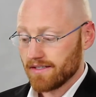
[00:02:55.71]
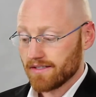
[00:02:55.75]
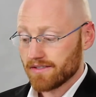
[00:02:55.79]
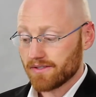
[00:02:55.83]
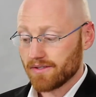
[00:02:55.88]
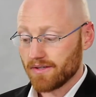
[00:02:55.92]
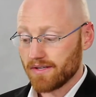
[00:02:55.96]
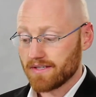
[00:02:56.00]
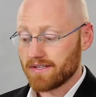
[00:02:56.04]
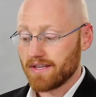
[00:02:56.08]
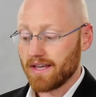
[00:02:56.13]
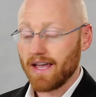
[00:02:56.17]

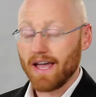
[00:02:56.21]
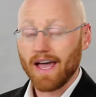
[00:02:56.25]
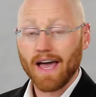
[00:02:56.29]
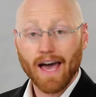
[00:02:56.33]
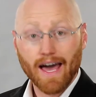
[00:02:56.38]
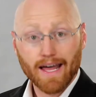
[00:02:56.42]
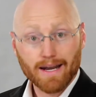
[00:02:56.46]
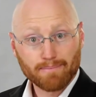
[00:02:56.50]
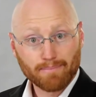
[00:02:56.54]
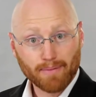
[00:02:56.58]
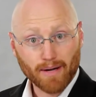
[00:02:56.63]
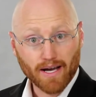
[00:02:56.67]
So they say
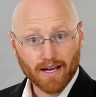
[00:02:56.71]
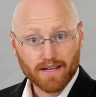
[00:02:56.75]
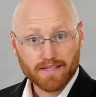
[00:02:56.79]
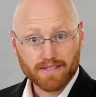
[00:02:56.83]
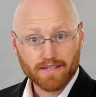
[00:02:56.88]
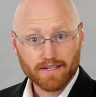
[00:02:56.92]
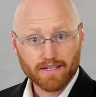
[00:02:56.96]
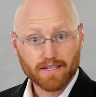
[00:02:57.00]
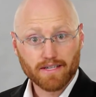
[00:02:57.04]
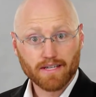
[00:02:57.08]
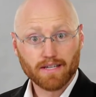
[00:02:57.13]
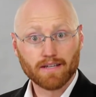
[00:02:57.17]

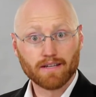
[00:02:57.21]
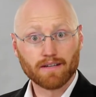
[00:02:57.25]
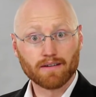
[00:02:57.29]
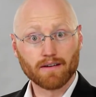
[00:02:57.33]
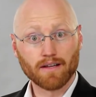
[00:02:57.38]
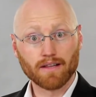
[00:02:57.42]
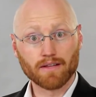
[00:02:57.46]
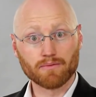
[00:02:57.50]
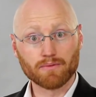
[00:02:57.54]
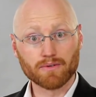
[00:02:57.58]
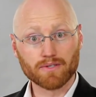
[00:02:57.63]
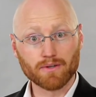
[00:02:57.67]
adiposity,
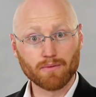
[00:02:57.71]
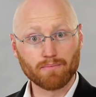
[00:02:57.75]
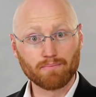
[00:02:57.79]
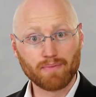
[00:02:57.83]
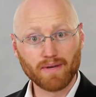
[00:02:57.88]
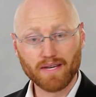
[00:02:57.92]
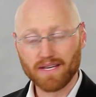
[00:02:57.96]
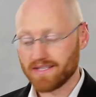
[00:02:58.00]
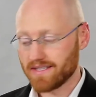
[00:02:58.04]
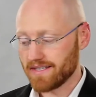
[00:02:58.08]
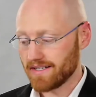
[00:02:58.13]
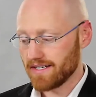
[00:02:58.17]
in other words,
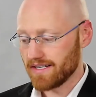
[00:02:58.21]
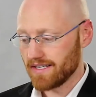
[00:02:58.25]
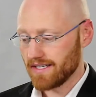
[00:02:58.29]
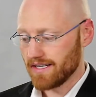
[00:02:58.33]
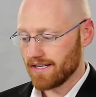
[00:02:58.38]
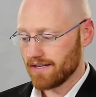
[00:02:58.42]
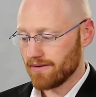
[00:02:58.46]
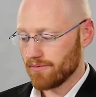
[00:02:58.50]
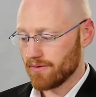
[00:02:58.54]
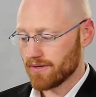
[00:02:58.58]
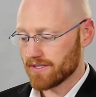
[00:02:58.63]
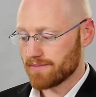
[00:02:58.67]

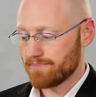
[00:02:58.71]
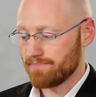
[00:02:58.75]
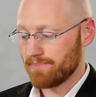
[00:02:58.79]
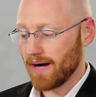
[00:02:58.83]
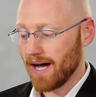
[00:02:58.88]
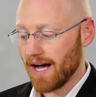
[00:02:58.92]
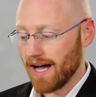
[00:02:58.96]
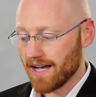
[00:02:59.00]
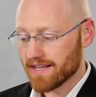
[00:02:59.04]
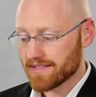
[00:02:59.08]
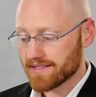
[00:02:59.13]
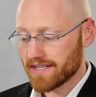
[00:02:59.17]
obesity, was
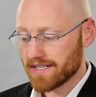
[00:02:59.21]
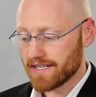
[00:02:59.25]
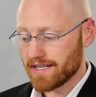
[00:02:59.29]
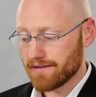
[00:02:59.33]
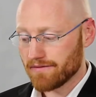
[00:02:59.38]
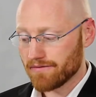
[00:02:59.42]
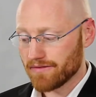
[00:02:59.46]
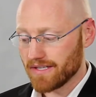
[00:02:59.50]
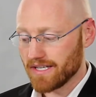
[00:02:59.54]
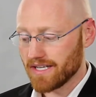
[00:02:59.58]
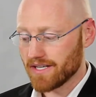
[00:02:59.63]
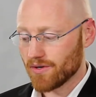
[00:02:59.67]

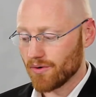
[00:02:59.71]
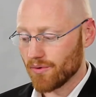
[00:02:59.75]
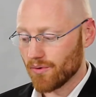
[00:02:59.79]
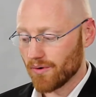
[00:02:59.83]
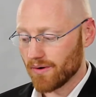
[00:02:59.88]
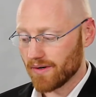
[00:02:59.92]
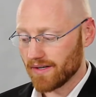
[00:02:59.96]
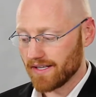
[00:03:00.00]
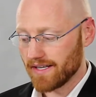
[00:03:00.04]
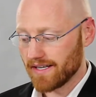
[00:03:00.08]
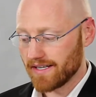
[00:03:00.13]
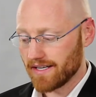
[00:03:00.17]
positively
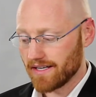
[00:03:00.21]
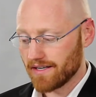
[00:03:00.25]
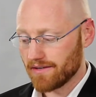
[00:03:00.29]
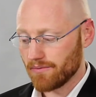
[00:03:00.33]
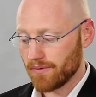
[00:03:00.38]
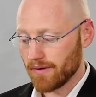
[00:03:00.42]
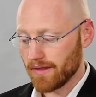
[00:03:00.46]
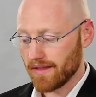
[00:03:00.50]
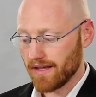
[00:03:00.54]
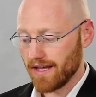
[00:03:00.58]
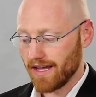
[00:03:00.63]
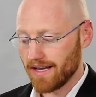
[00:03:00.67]
correlated
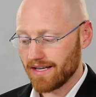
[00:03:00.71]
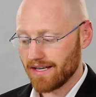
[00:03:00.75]
with